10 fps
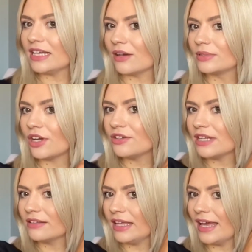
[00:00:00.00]
go
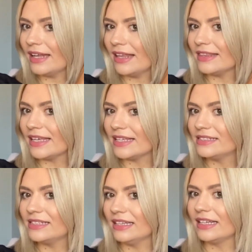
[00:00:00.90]
down the hair like
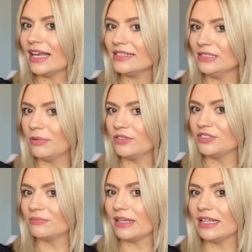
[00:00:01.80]
this and then get to the
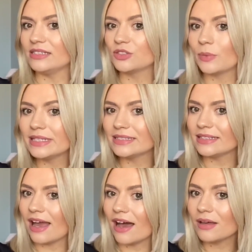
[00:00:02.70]
bottom and then twist
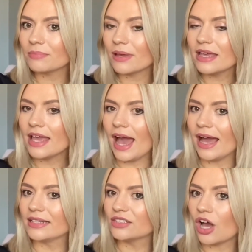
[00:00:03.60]
it up
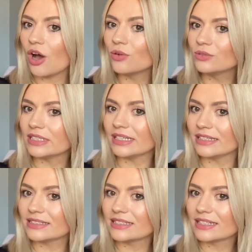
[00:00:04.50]
and hold
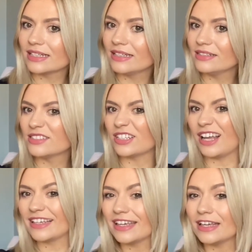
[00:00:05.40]
it. So
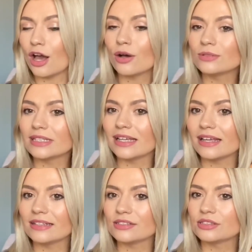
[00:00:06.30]
like here, hold
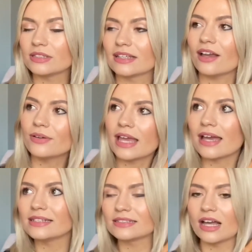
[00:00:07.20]
it and just think, oh yeah,
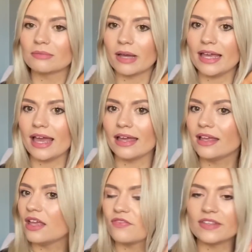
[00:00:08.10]
it's curling my hair.
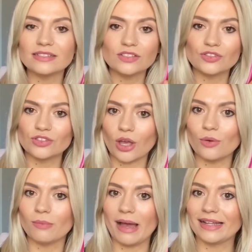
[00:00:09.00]
This is
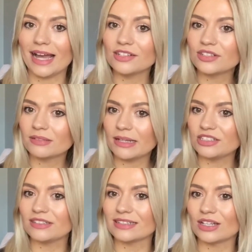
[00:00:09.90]
so bad. As you can
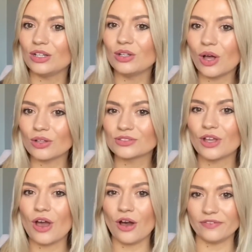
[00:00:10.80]
imagine, that's a lot
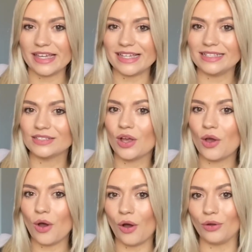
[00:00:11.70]
of heat
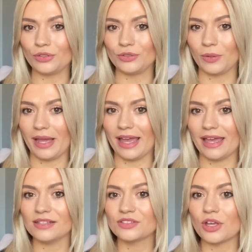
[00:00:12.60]
on your
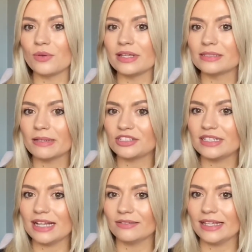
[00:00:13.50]
hair. So especially
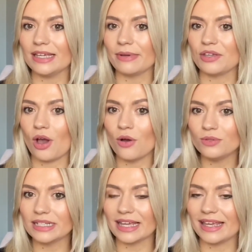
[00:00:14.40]
down here where you're
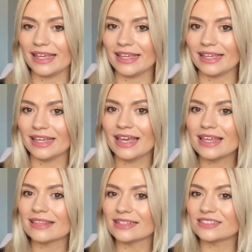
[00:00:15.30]
holding it here,
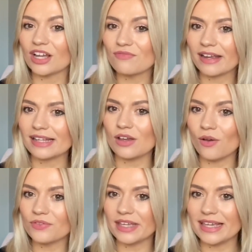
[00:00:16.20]
that's directly
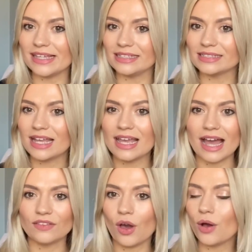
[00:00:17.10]
on the heat,
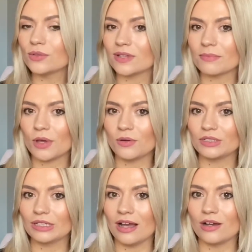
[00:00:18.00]
and the whole time you're
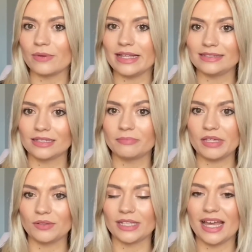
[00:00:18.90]
holding the curl, it's going to be
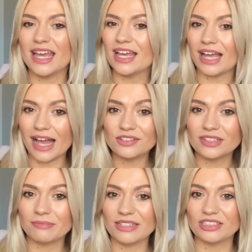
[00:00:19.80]
on there. As you
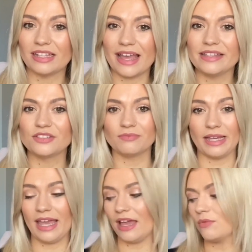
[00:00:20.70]
can imagine, the ends of my
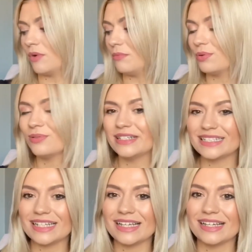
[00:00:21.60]
hair were
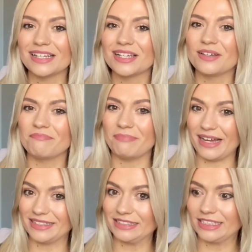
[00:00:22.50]
pretty
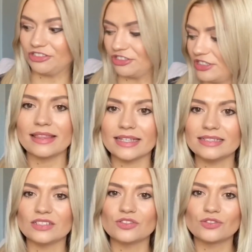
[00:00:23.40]
bad condition. This
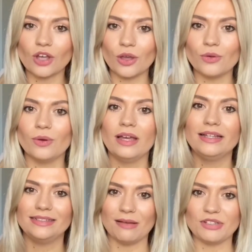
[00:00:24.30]
is so
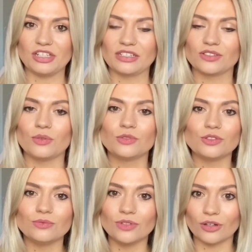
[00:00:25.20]
damaging, so
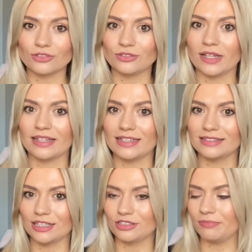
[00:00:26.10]
do not do that. That is
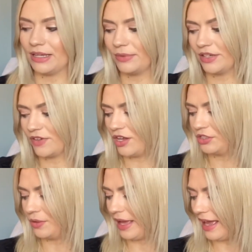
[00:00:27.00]
such a bad way of curling
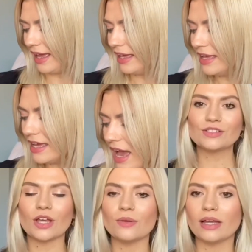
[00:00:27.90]
your hair.
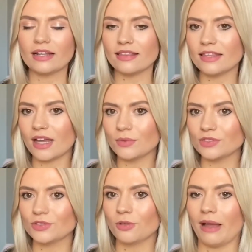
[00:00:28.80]
So another thing I want
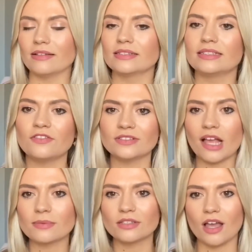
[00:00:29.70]
to talk about is the different
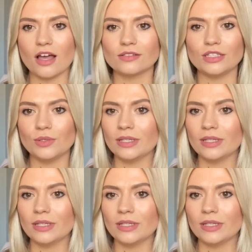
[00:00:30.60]
types of curls that you can